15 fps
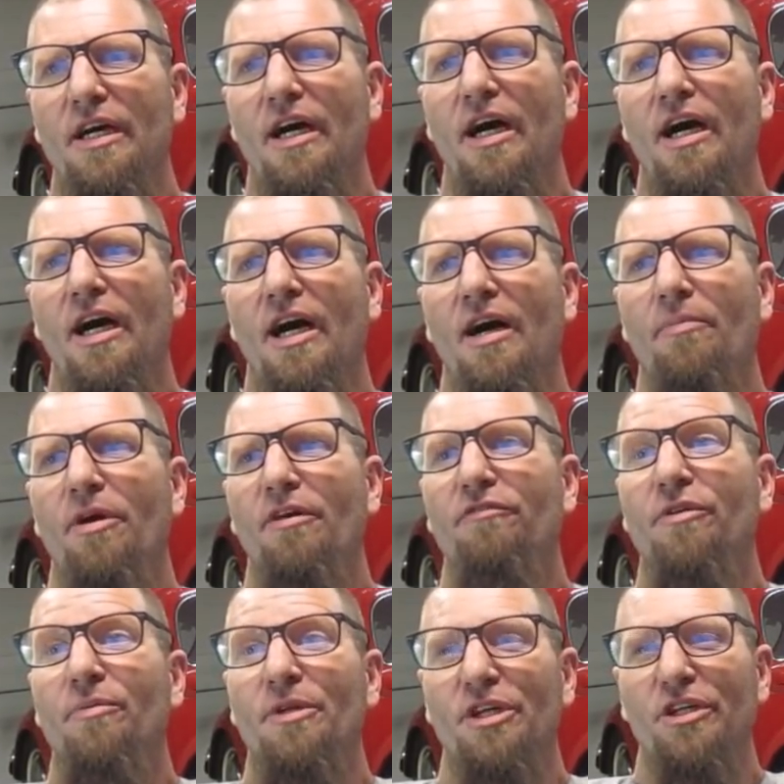uh, but
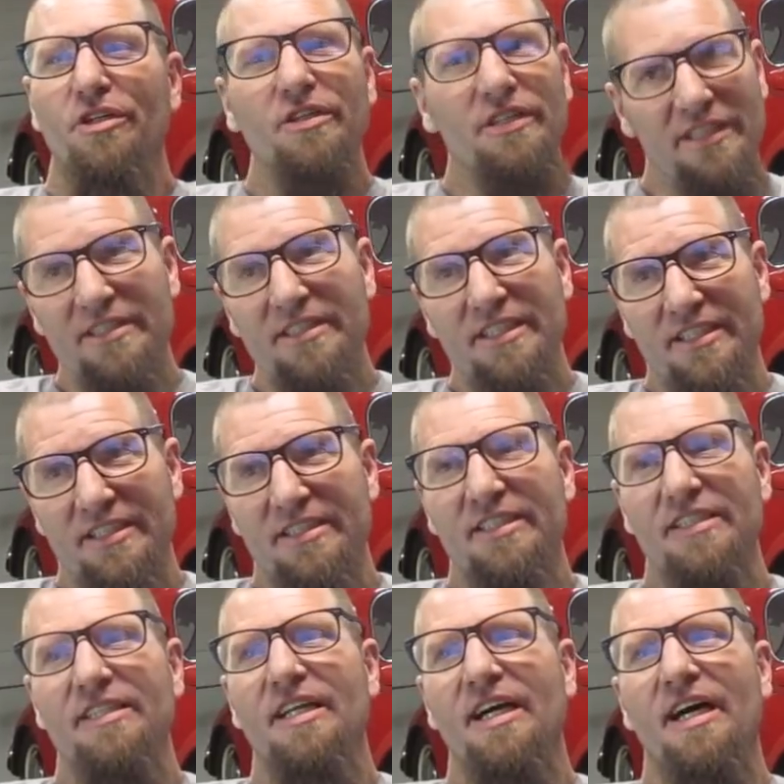from an early
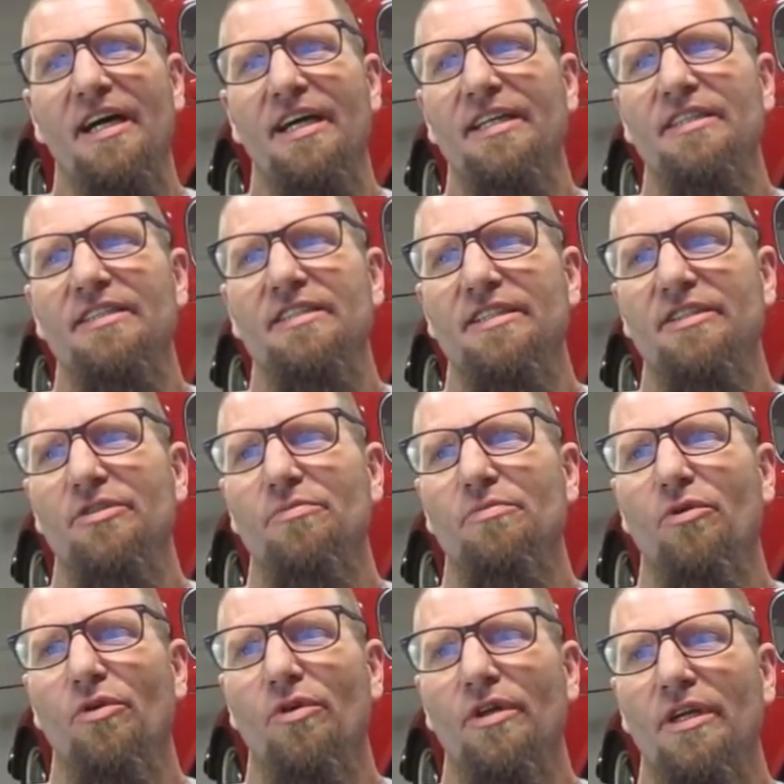69 single
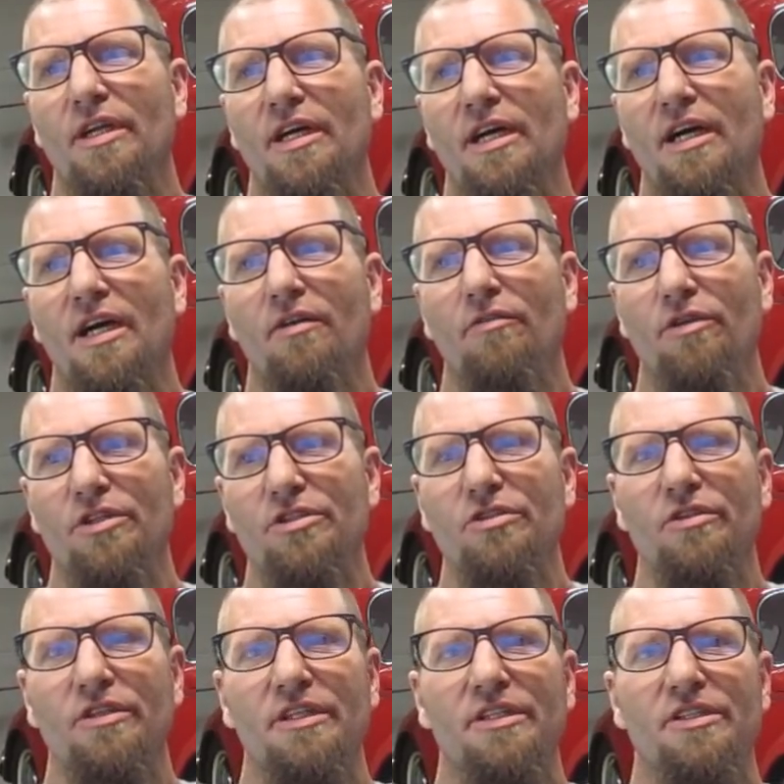port, uh,
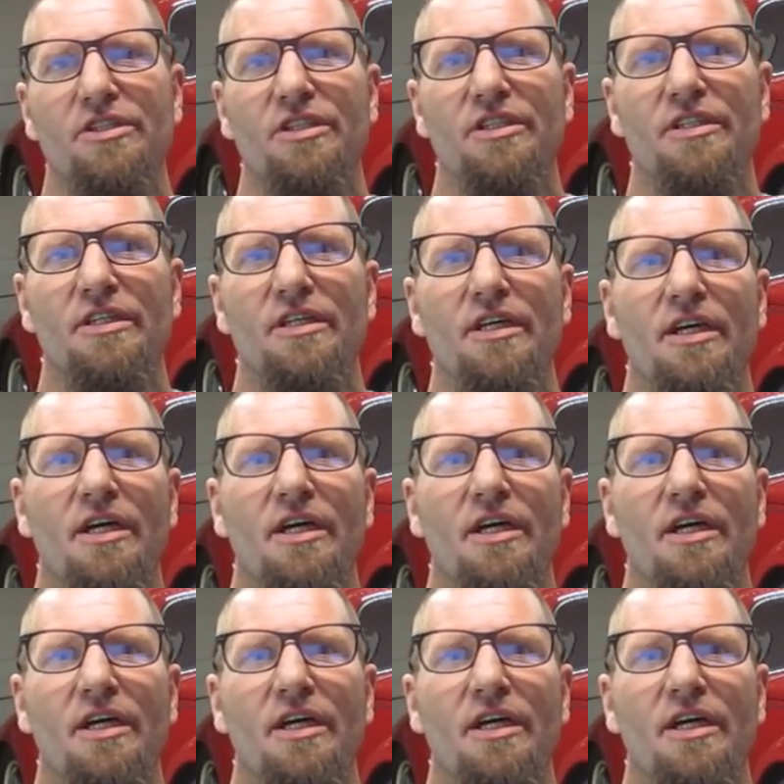original engine